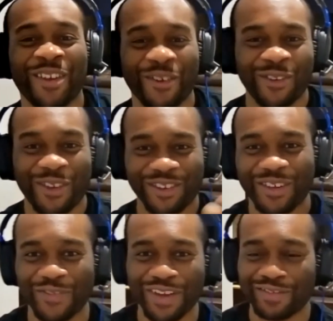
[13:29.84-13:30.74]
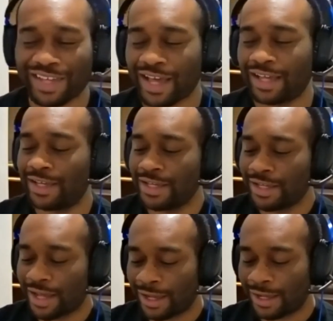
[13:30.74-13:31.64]
your, your favorite guy.
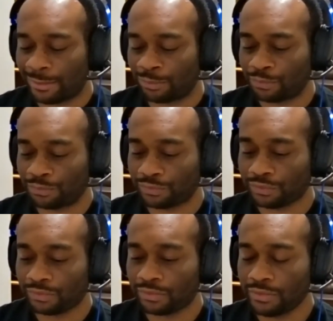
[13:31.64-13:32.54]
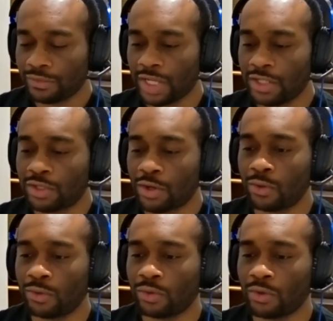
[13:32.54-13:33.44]
Um,
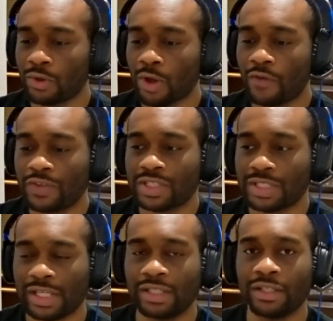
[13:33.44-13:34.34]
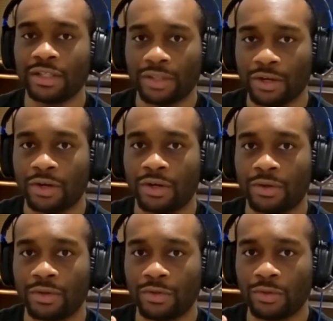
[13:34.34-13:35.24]
so obviously there
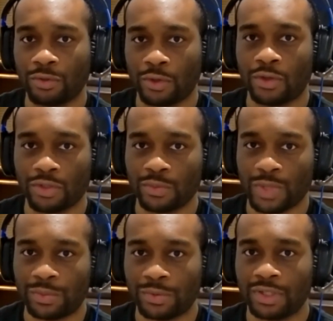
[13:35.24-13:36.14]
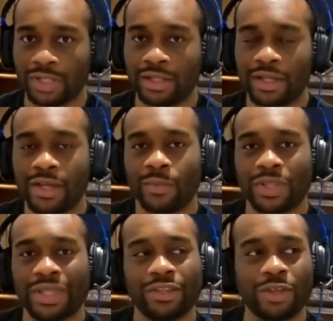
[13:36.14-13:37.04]
are good people on that, but
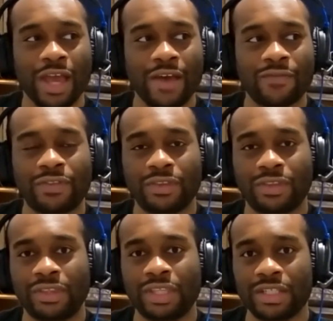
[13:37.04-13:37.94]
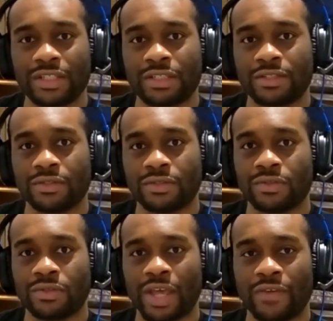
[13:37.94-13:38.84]
then you have these
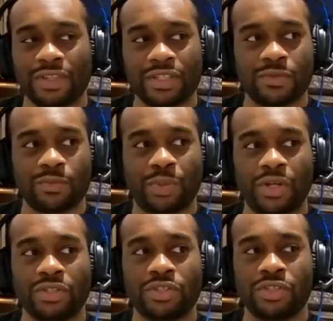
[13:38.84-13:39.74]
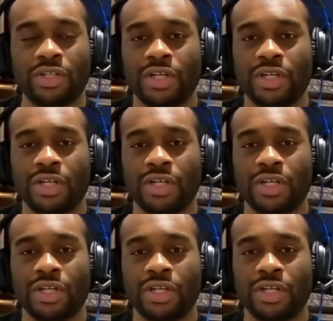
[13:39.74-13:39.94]
you have these bunch.